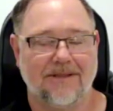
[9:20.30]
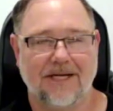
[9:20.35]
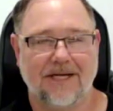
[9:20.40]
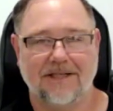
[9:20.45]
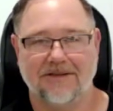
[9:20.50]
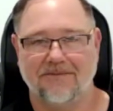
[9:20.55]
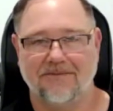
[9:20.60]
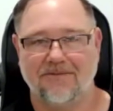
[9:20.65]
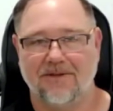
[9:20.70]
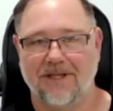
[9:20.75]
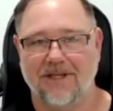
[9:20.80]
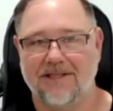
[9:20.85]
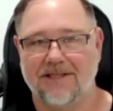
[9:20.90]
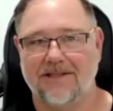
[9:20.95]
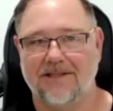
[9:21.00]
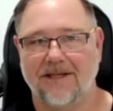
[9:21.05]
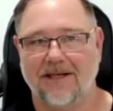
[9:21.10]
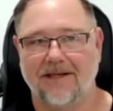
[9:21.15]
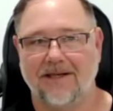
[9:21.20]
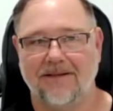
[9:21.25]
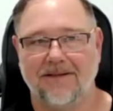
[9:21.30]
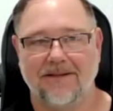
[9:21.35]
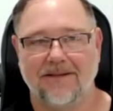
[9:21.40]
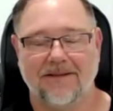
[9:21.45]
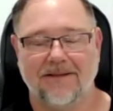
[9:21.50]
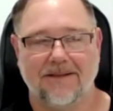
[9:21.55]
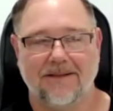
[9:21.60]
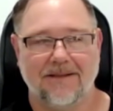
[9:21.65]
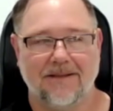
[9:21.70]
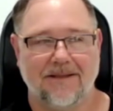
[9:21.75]
Sergeant Valencia,
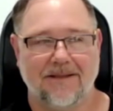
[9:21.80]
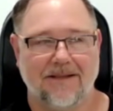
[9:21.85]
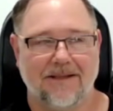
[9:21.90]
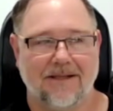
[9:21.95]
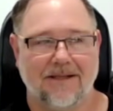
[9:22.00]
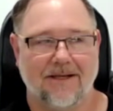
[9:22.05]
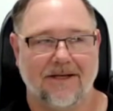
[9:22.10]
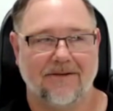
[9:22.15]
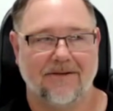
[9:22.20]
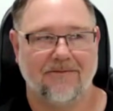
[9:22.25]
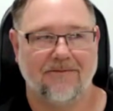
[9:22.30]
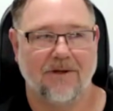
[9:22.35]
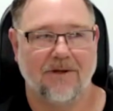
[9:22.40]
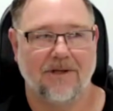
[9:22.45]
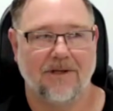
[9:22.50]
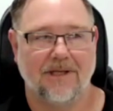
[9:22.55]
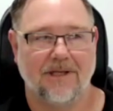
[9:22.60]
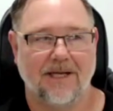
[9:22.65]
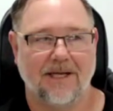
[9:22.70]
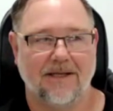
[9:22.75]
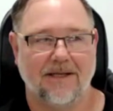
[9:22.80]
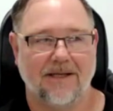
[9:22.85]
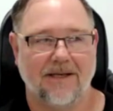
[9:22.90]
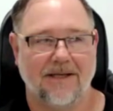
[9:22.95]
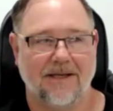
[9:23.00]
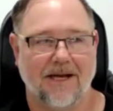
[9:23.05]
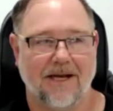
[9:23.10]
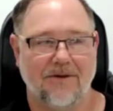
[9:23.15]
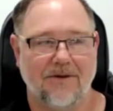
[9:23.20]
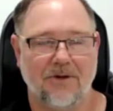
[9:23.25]
I've got
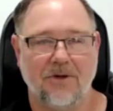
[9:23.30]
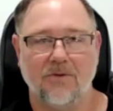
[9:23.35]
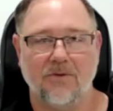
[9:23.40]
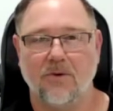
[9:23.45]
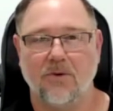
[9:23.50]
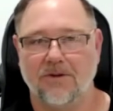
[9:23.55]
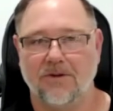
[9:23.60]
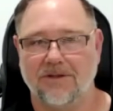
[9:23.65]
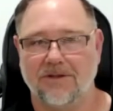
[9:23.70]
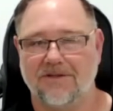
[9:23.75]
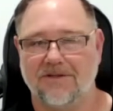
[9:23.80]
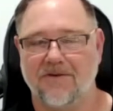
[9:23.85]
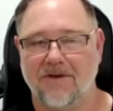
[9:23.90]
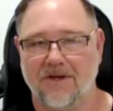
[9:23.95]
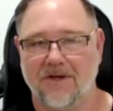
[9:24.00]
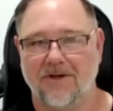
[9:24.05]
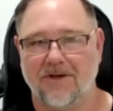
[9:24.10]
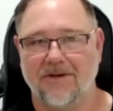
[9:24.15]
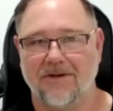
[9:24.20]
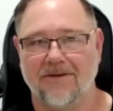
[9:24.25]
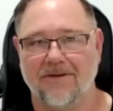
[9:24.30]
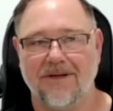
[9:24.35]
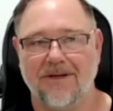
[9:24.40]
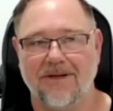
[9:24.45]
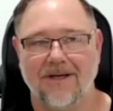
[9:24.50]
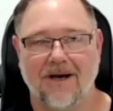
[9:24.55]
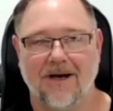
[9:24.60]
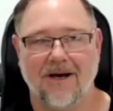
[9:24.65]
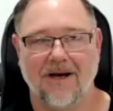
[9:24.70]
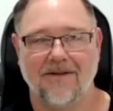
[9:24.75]
new orders for you.
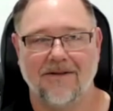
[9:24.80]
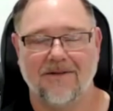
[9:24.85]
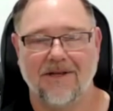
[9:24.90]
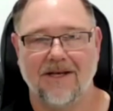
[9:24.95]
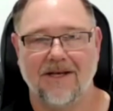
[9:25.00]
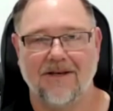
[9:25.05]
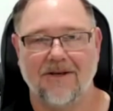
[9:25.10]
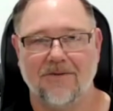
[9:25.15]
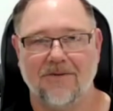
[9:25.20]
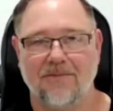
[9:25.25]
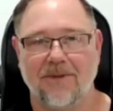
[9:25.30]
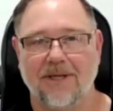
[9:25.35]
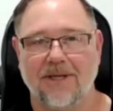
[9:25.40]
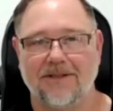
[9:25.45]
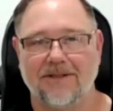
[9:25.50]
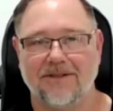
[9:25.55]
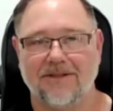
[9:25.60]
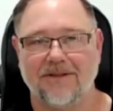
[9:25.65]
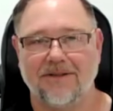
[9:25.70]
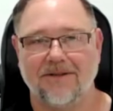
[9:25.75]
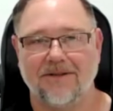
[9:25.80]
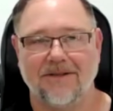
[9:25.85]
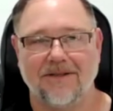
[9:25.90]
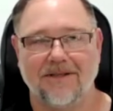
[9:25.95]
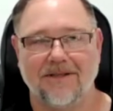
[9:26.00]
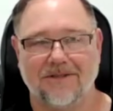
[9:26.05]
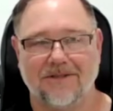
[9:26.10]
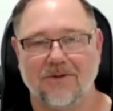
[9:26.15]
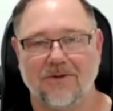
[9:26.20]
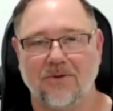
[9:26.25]
I think you better
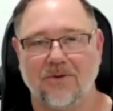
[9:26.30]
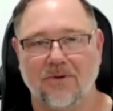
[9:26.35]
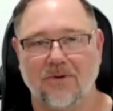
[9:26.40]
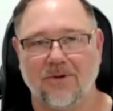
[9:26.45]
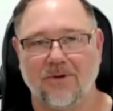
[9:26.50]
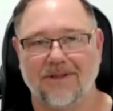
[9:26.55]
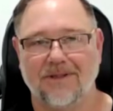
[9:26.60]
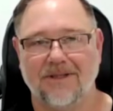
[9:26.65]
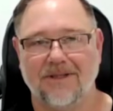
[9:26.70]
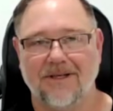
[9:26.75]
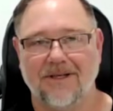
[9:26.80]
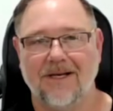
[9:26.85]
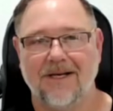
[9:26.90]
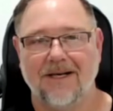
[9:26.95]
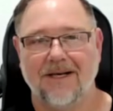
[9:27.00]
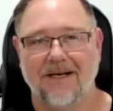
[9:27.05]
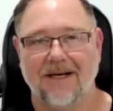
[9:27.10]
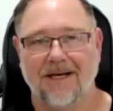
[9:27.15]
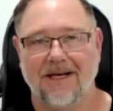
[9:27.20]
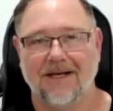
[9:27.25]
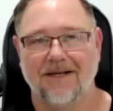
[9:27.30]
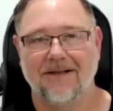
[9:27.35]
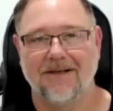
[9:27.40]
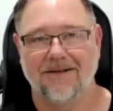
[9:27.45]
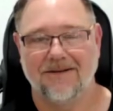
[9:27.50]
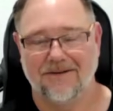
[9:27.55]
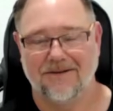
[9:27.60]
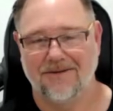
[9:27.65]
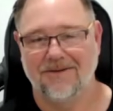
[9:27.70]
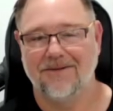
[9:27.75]
escort uh,
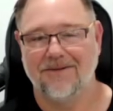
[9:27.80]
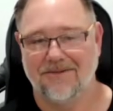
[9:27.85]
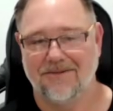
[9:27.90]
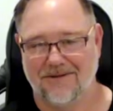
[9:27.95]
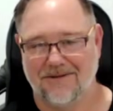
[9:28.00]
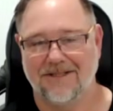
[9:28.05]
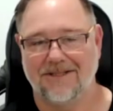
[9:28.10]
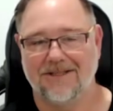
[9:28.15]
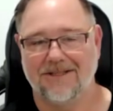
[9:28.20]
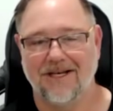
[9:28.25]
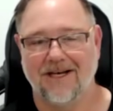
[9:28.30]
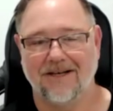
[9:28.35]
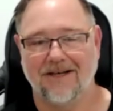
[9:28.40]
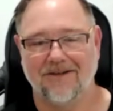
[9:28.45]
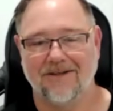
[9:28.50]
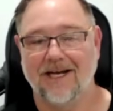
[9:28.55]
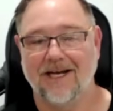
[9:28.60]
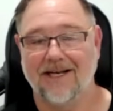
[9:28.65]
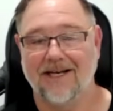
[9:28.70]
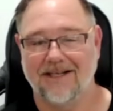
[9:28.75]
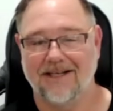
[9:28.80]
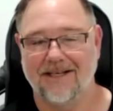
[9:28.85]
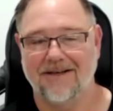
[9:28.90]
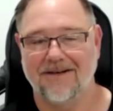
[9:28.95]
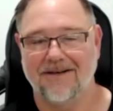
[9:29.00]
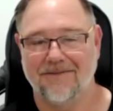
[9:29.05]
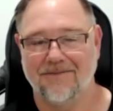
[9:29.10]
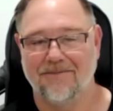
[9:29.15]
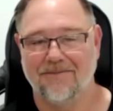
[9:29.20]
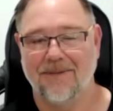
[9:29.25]
this young
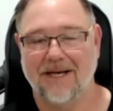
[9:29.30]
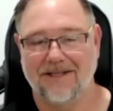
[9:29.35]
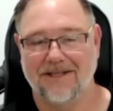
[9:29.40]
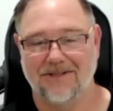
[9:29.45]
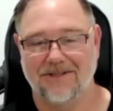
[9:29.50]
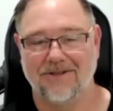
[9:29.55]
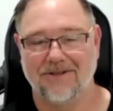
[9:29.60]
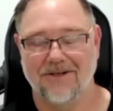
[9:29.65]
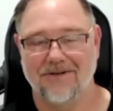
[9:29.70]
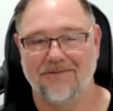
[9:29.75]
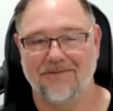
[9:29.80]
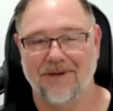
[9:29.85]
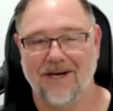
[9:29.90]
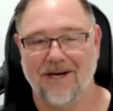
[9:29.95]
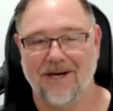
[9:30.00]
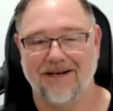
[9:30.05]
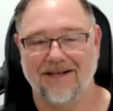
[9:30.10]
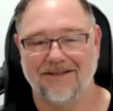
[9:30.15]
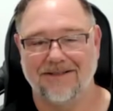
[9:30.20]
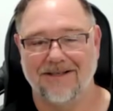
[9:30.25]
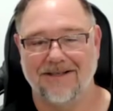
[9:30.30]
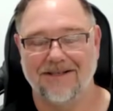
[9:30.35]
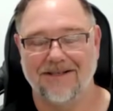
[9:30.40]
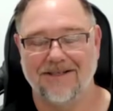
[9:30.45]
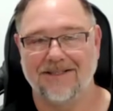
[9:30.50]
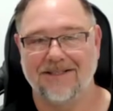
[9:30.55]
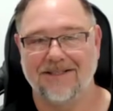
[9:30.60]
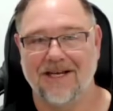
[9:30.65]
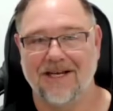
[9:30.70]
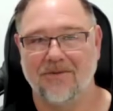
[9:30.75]
lady back to her barracks. I think
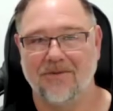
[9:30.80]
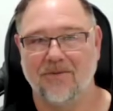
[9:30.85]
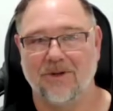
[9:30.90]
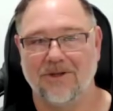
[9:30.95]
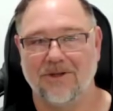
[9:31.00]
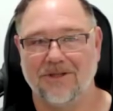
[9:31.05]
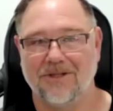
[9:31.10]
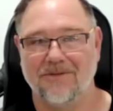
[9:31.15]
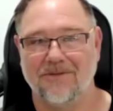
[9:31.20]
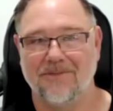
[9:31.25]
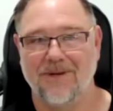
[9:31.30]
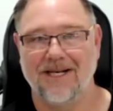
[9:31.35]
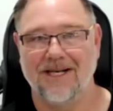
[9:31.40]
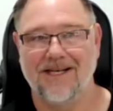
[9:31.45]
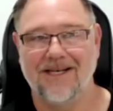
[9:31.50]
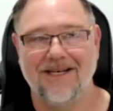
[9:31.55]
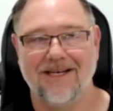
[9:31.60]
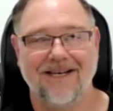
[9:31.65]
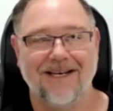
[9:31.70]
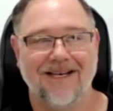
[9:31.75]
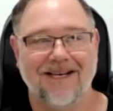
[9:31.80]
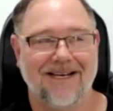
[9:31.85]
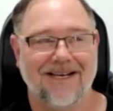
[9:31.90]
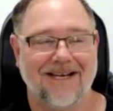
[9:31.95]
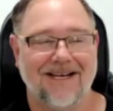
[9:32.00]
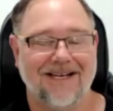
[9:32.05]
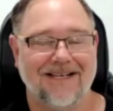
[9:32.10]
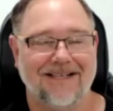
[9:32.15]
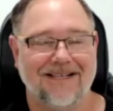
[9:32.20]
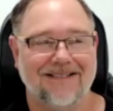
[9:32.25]
she's had one too many,
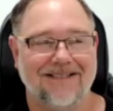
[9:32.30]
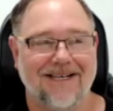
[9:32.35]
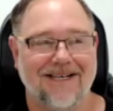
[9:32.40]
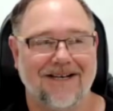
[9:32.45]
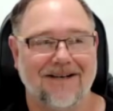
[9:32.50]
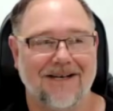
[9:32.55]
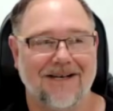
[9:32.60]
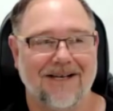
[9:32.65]
and